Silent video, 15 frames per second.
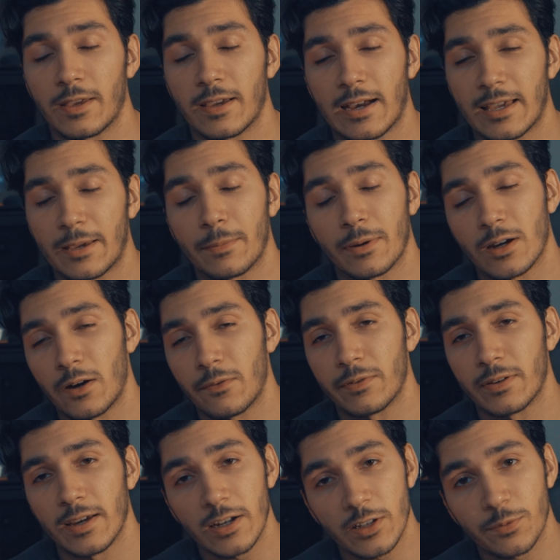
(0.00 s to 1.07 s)
I am a
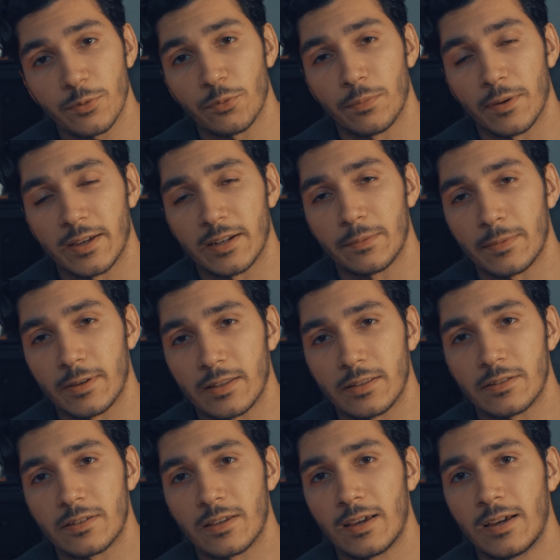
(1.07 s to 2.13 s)
coffee expert by any
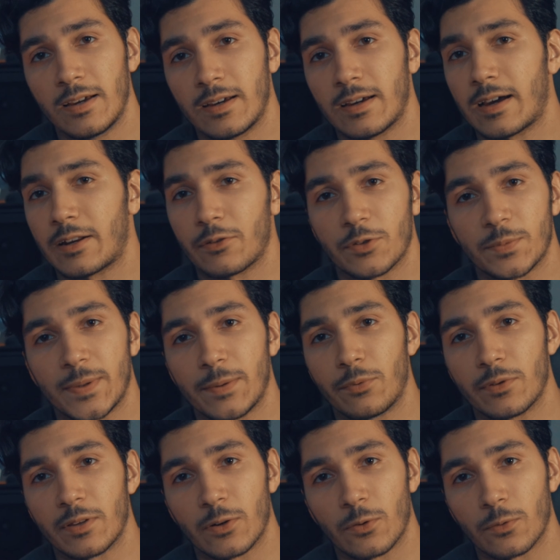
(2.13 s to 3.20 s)
means. I know there's
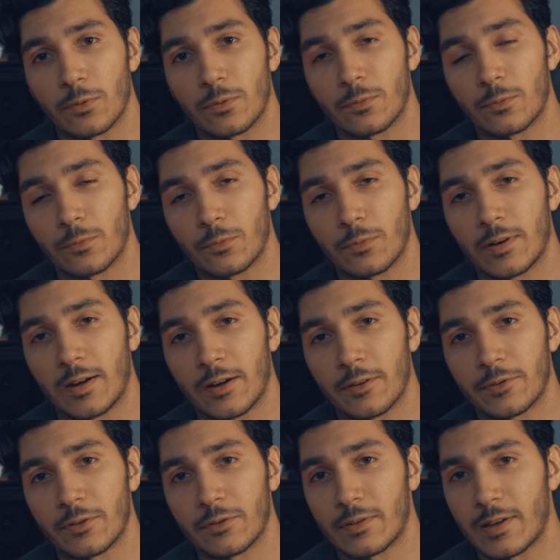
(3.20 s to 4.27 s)
people that are
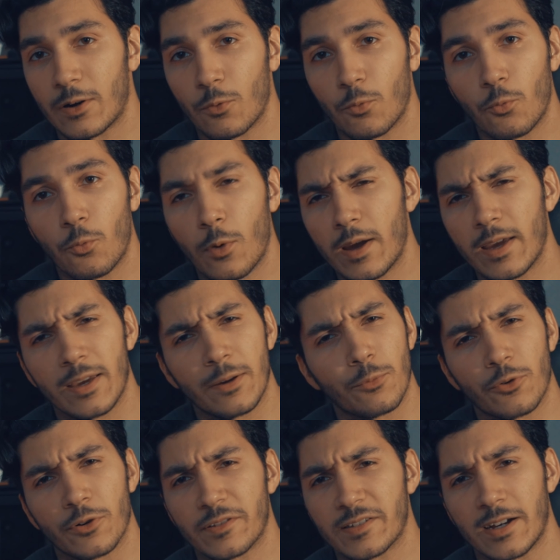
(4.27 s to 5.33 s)
out there that are way
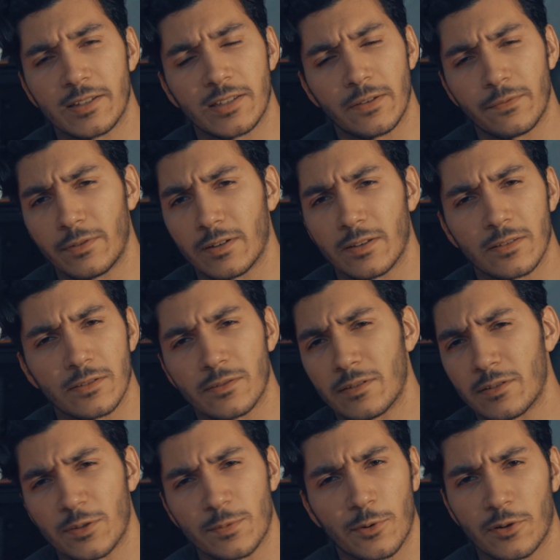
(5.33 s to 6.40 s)
more scientific
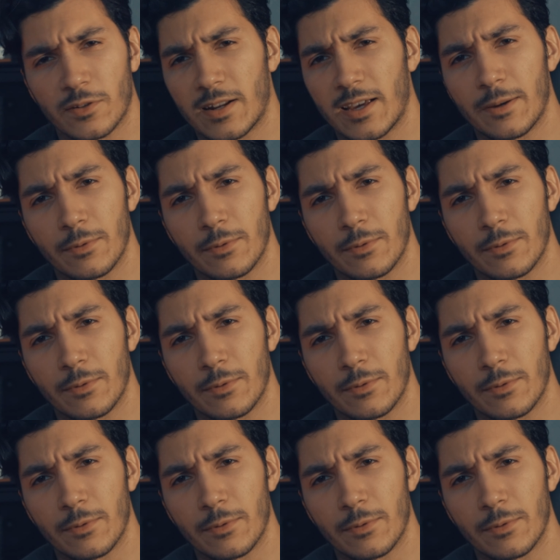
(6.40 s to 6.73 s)
and smarter than I